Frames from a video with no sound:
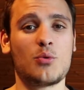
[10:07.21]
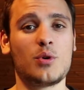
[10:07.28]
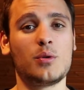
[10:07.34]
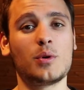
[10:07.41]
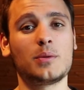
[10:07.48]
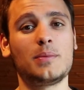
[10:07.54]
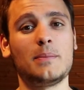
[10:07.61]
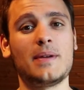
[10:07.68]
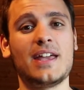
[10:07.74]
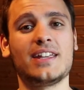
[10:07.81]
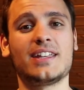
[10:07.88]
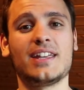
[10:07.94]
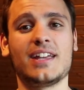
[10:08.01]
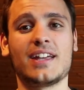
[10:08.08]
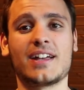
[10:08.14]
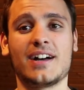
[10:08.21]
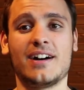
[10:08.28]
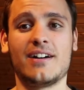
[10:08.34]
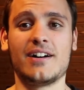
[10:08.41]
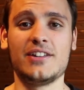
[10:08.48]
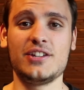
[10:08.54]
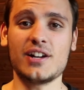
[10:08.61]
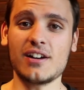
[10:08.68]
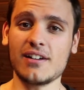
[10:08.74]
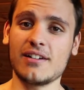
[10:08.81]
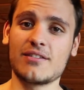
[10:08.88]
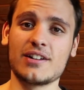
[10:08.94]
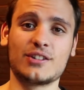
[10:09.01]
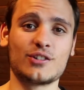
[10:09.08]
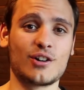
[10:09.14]
we would be making a yearly
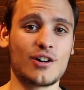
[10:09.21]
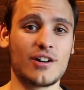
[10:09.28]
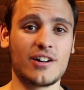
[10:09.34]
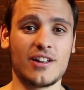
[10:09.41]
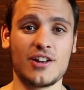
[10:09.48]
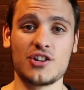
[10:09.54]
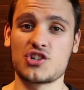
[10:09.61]
return